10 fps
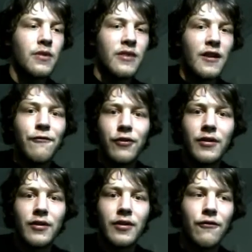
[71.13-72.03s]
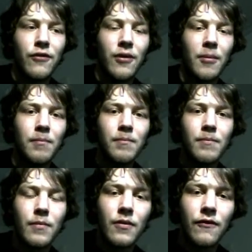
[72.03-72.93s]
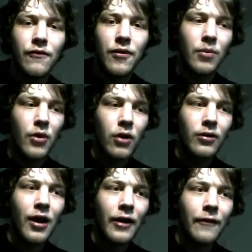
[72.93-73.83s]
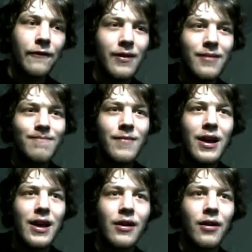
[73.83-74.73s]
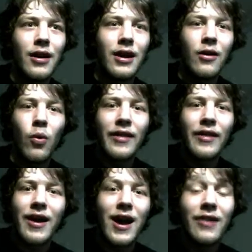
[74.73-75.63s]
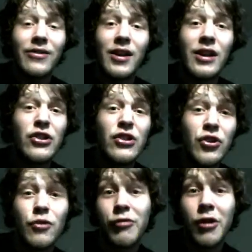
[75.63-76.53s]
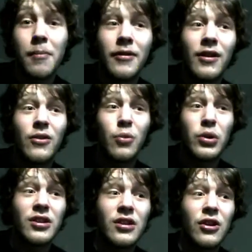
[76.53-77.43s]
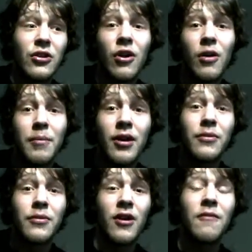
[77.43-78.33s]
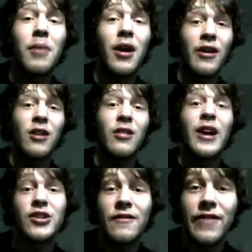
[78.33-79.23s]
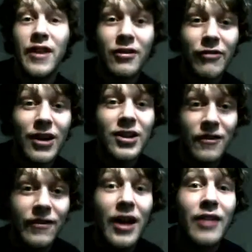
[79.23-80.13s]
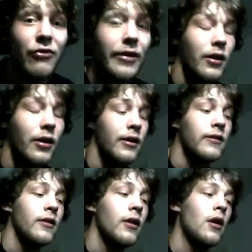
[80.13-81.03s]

different from non-life in a way that it has any new properties which could not be observed by the collection of the interaction of lesser entities.